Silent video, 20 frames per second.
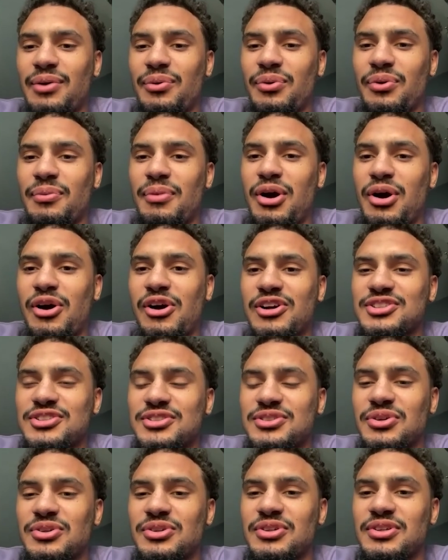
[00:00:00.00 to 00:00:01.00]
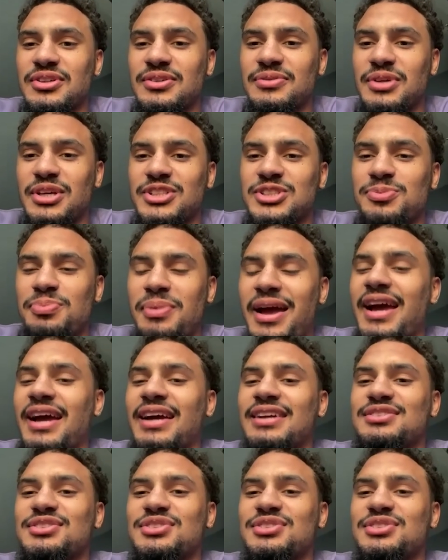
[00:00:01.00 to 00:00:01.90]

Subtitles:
I want my arsenal to expand.